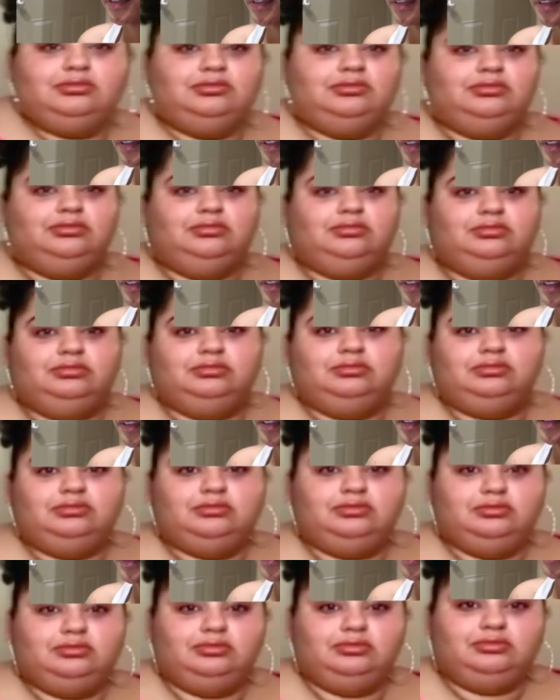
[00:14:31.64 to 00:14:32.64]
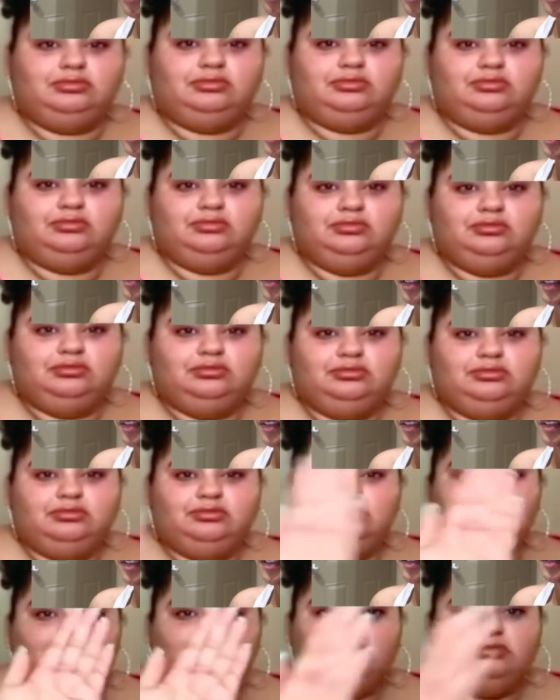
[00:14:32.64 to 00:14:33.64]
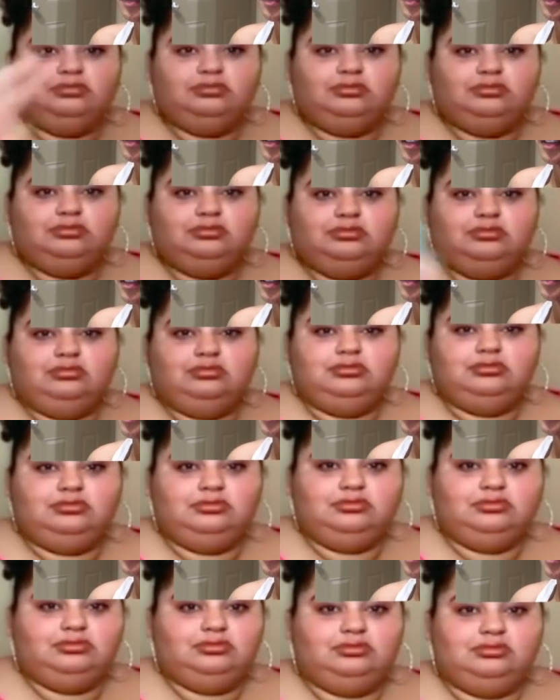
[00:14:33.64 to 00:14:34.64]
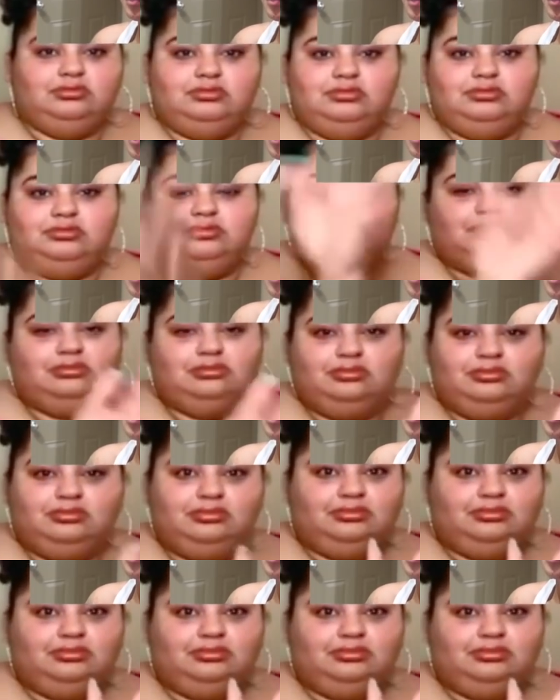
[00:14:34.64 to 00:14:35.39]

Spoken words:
No words are spoken by the person on screen.